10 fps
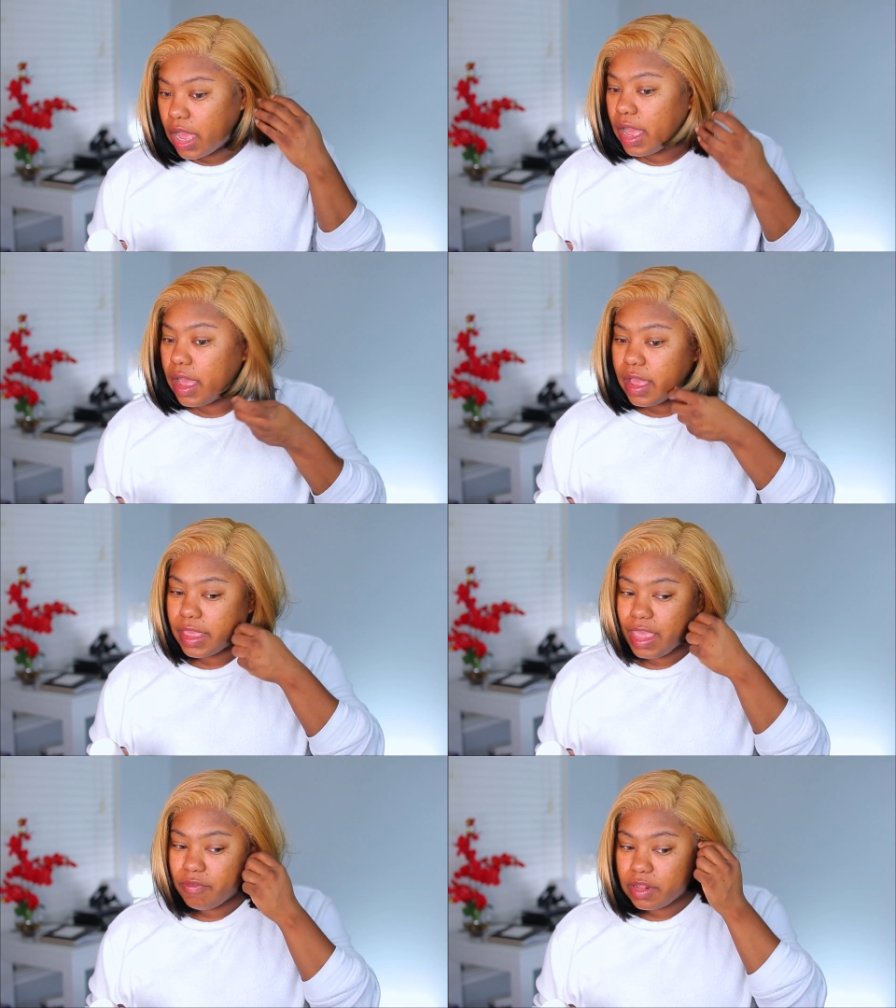
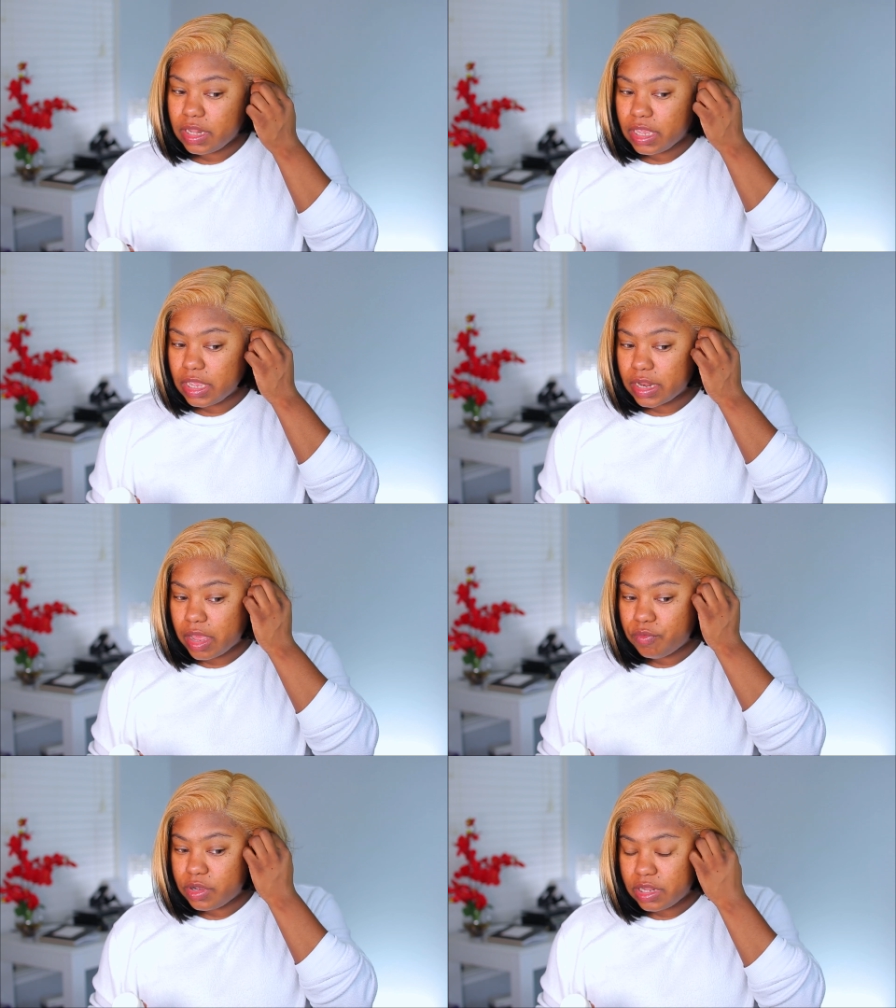Uh, even then
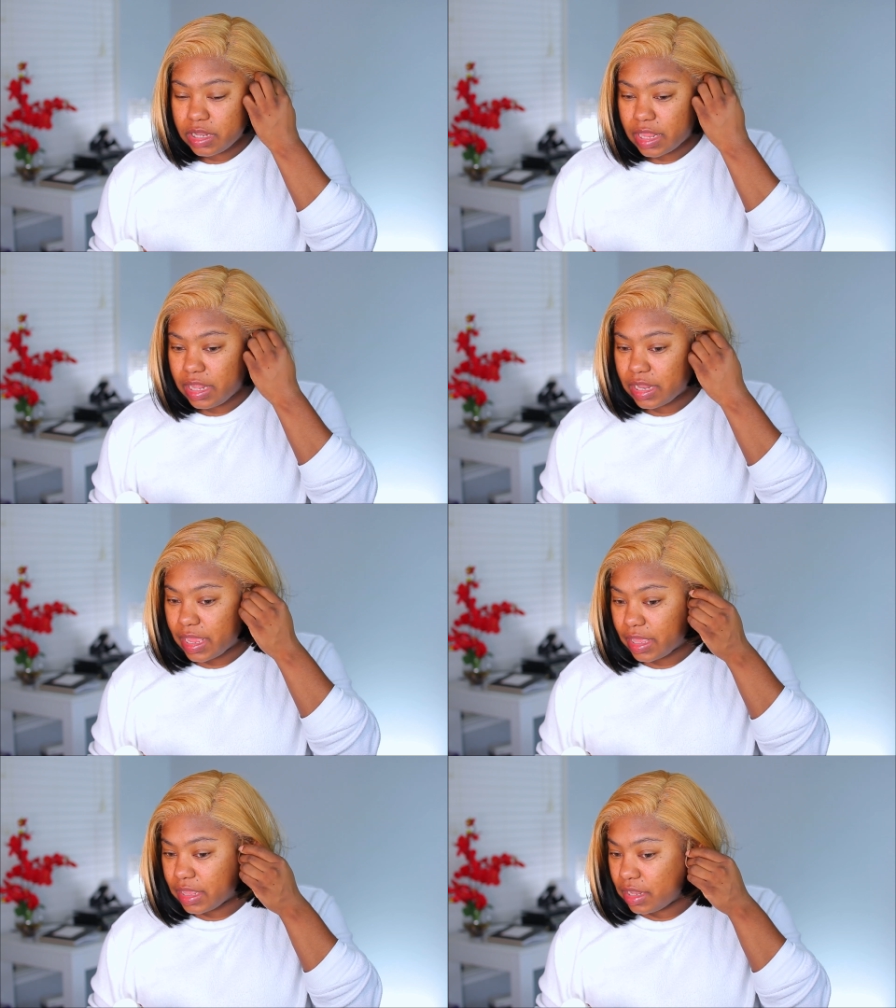I would lay
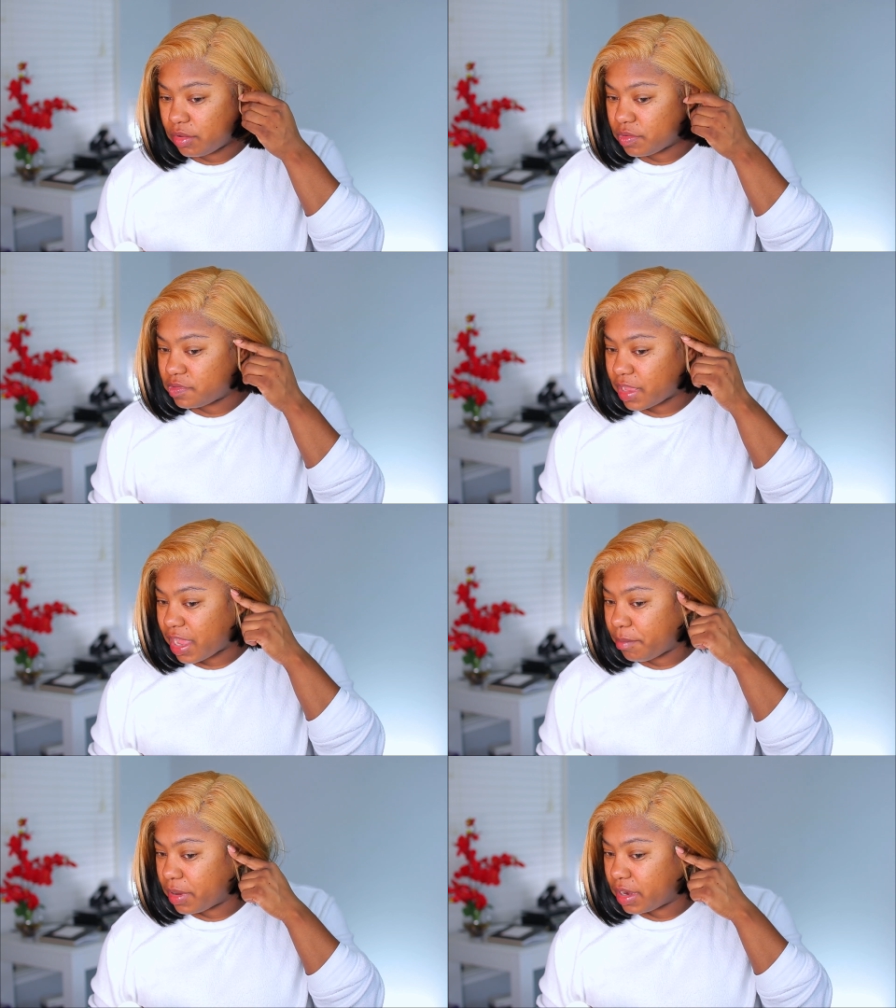like a little
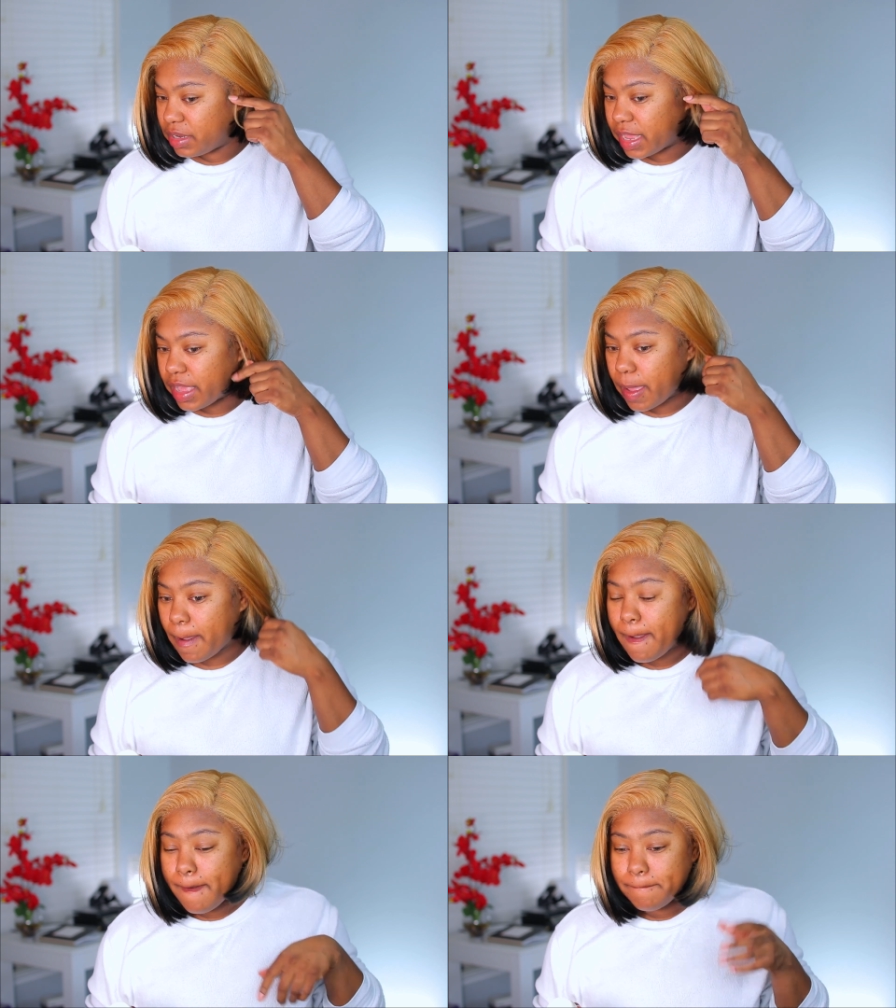sideburn
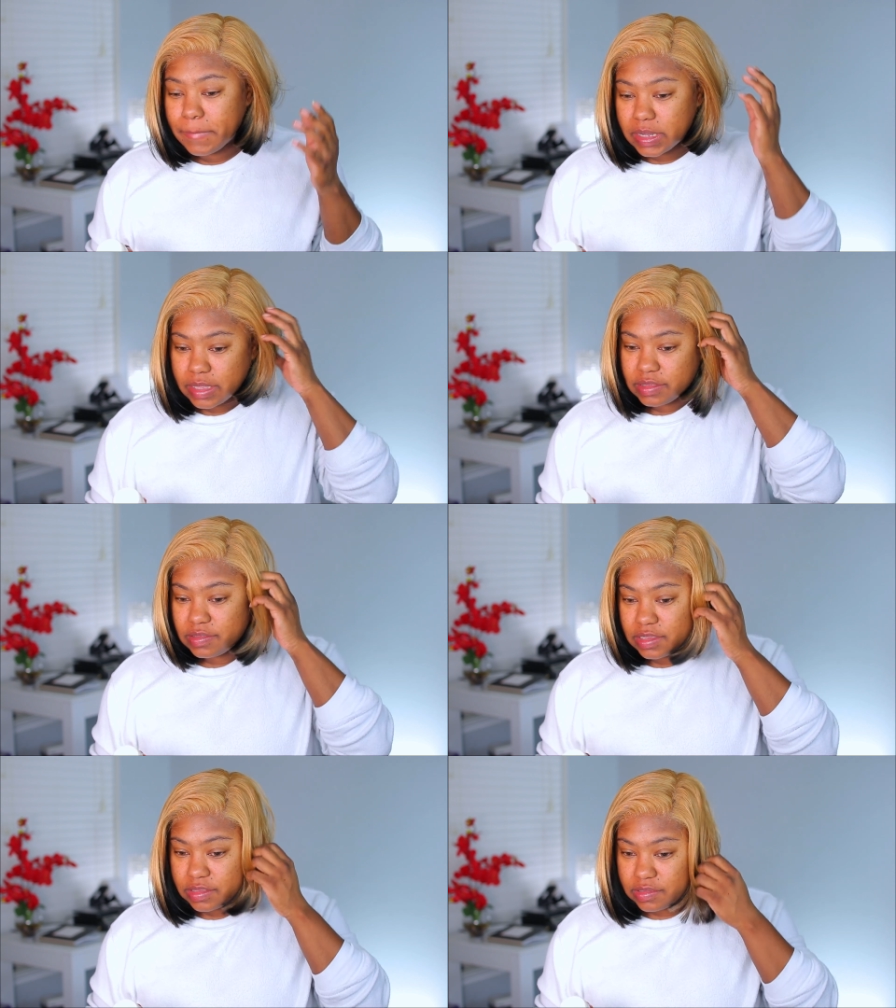down, but
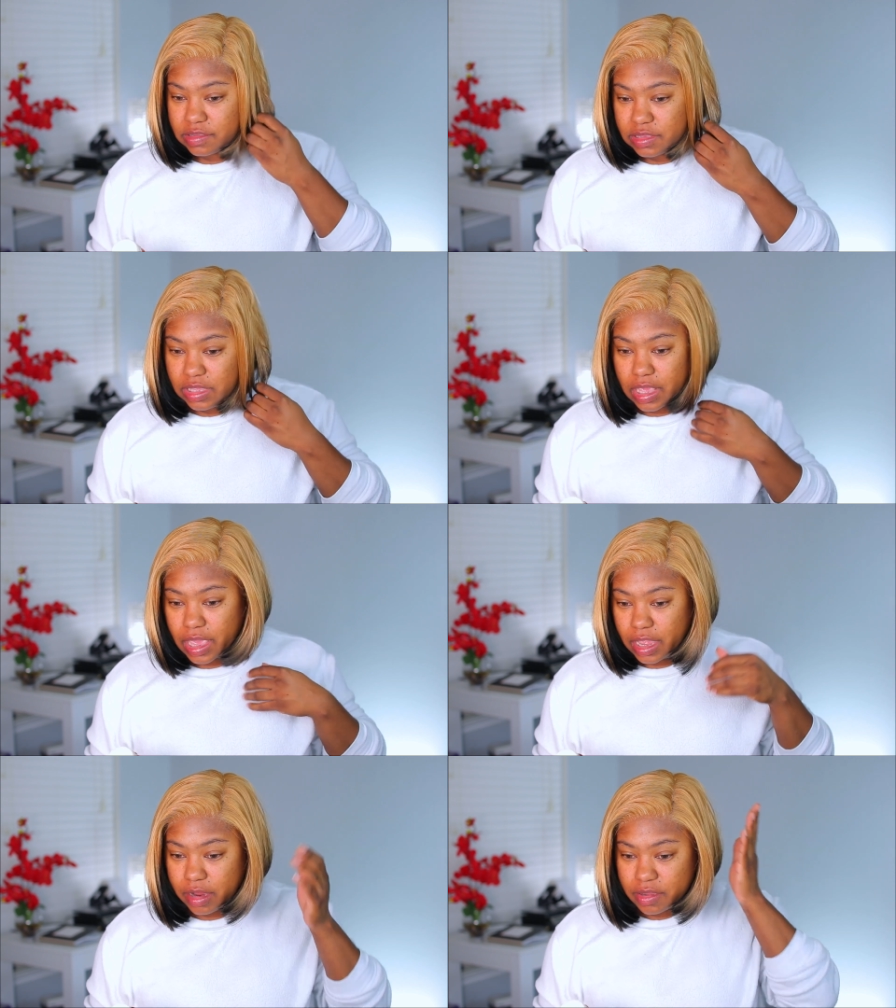since the
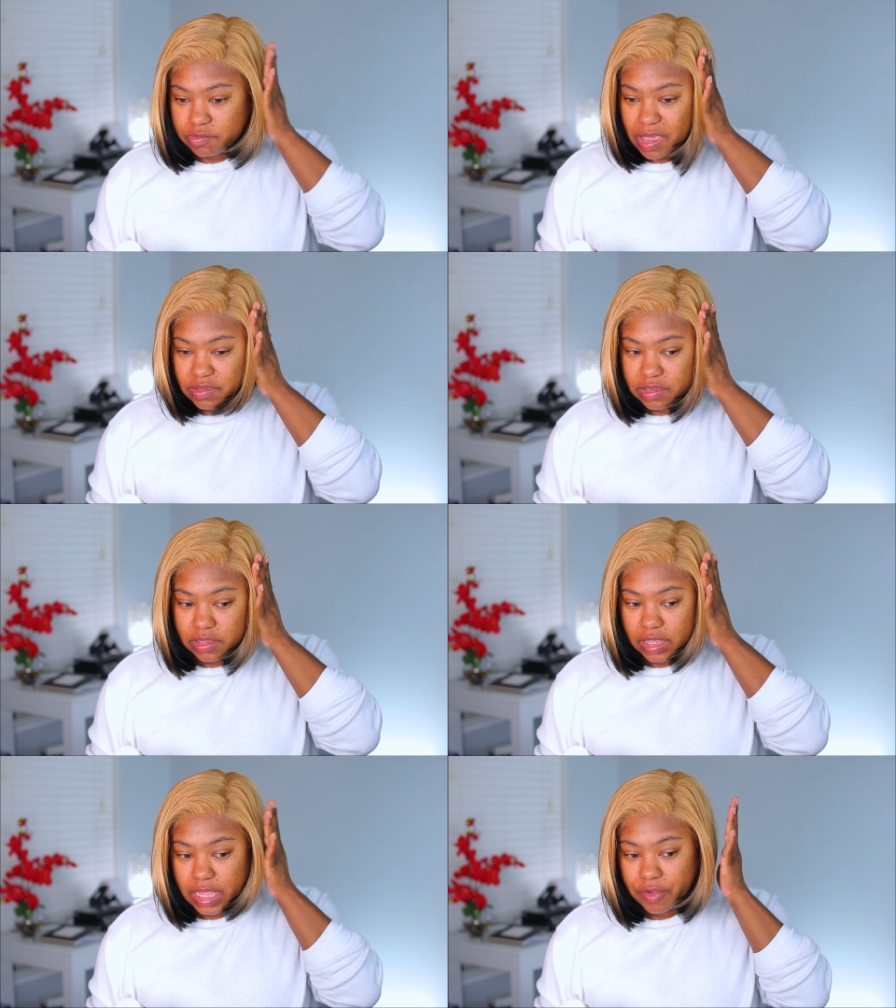hair is
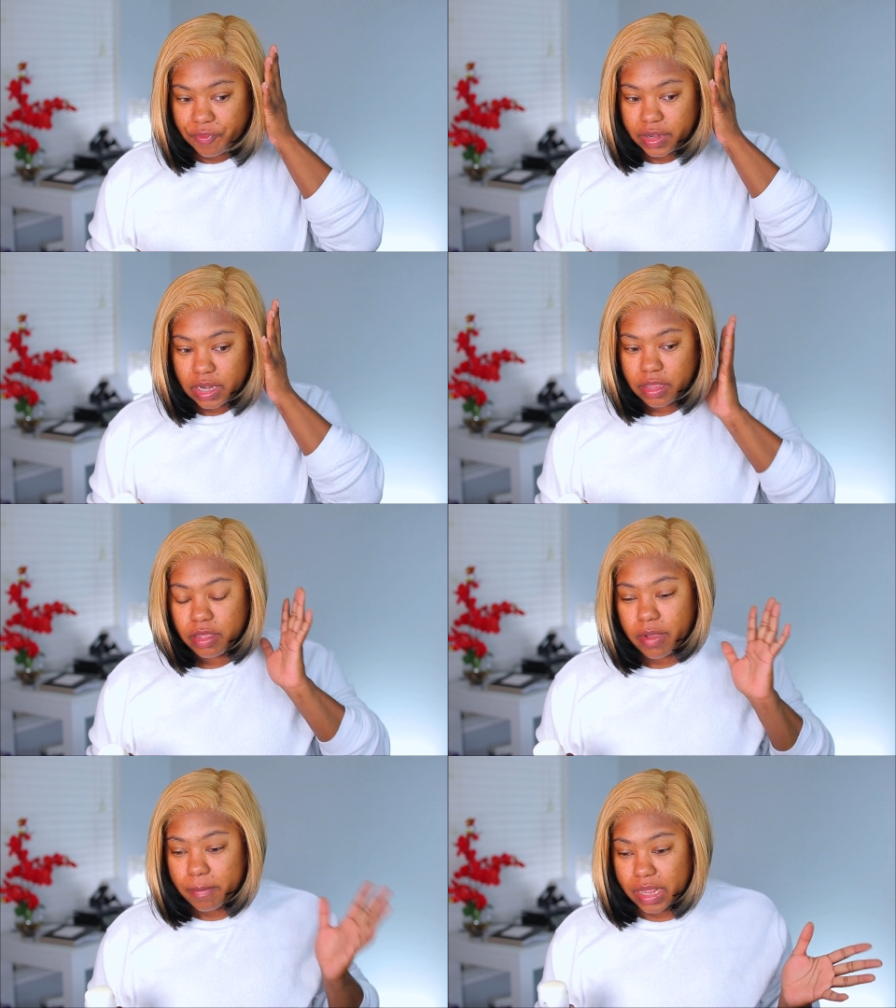basically covering it
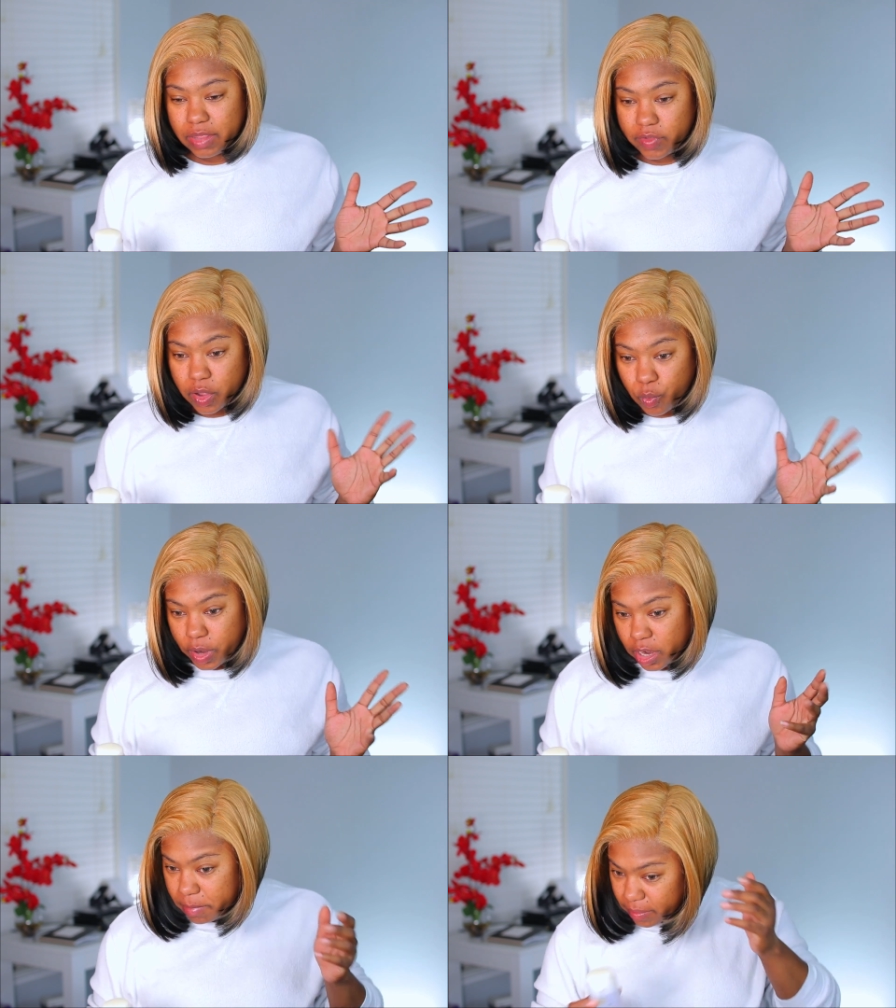up, I'm not even gonna
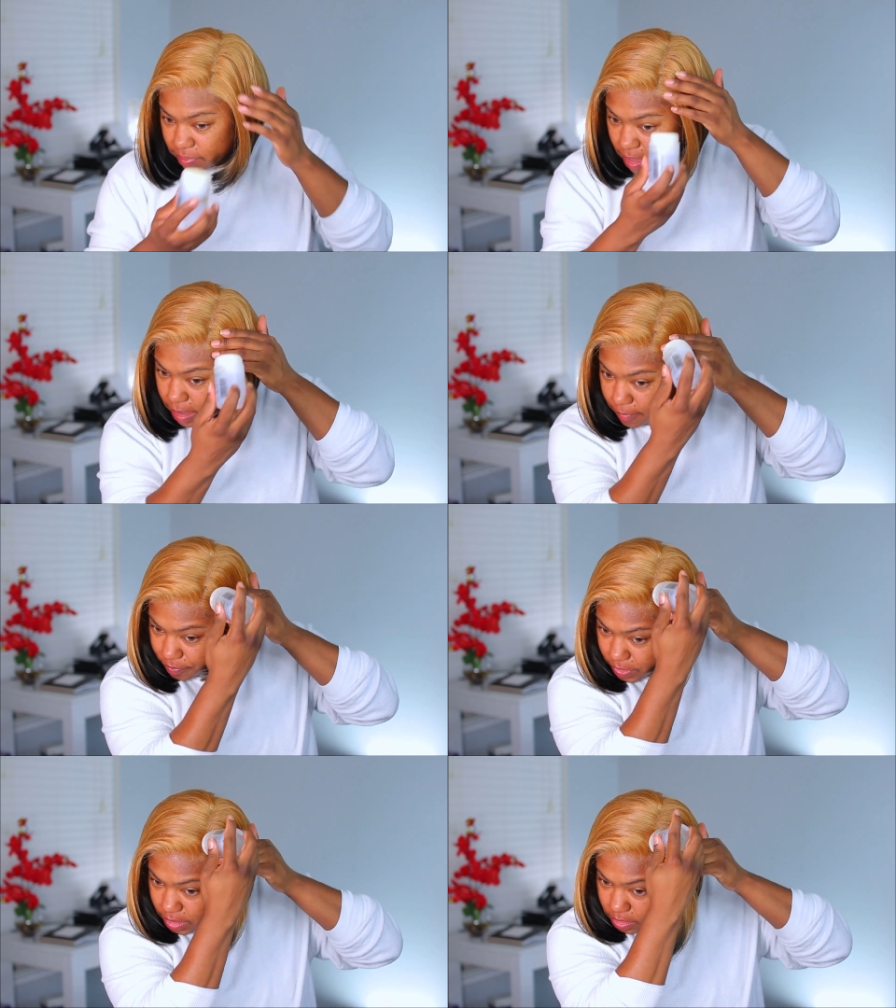worry about that.